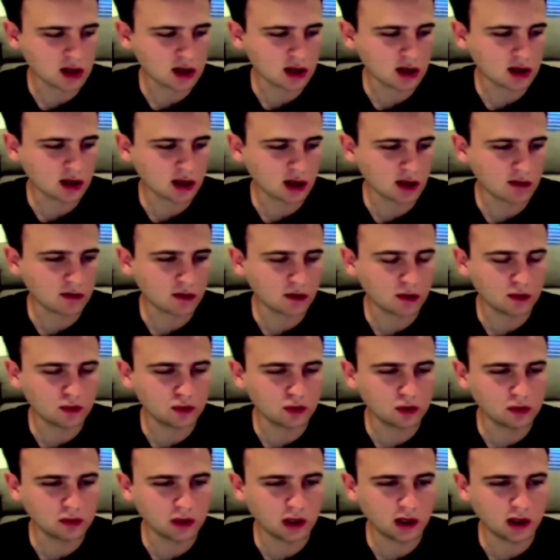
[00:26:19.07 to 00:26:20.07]
think everyone
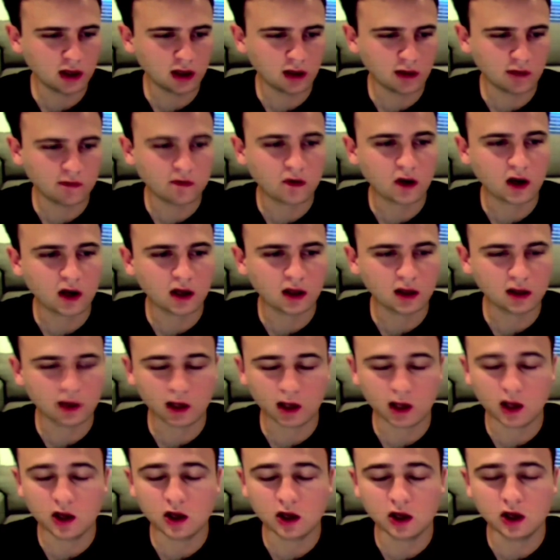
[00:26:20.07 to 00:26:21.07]
will be afraid,
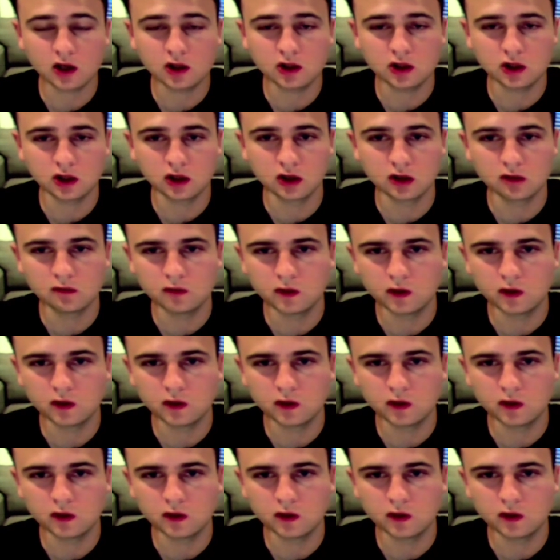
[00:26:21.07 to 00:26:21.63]
like any country,